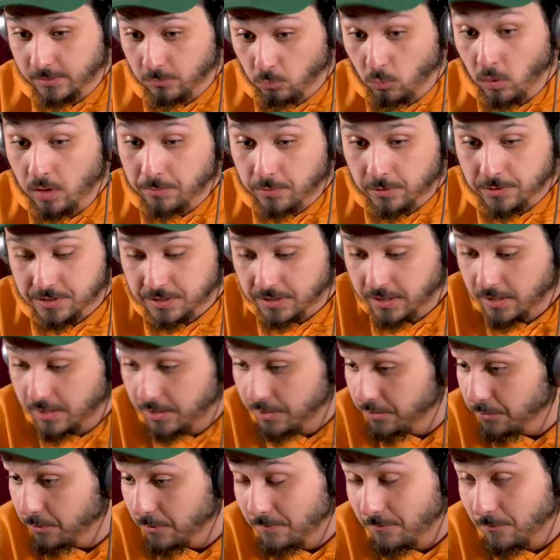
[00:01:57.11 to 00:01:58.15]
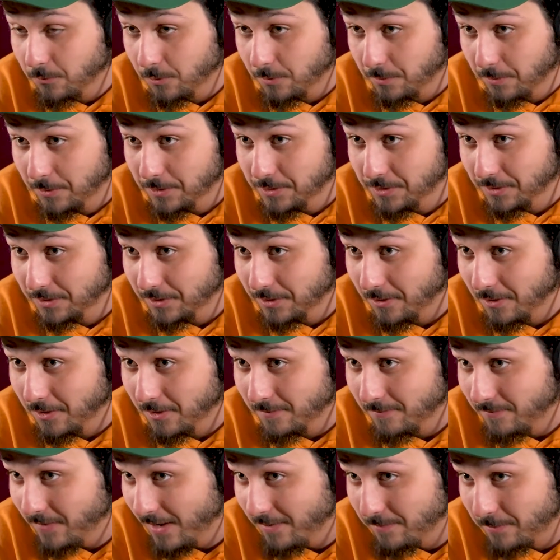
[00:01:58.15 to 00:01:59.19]
one person getting into a 4-person car,
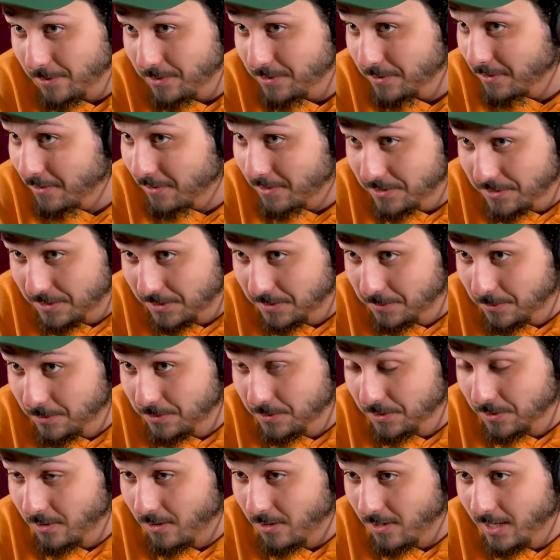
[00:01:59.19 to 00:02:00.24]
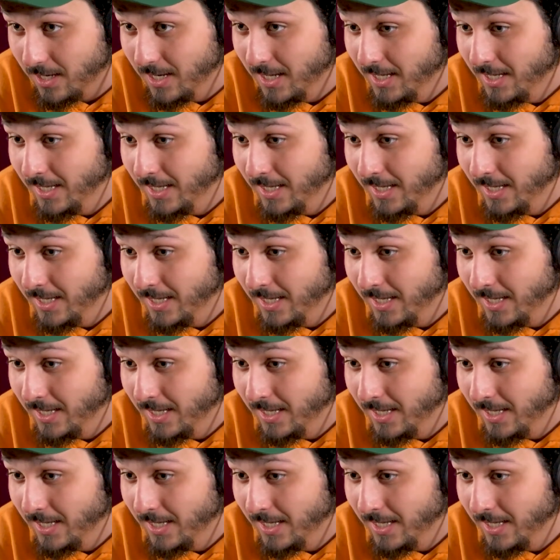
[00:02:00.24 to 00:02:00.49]
a 5-person car, a 6-person car,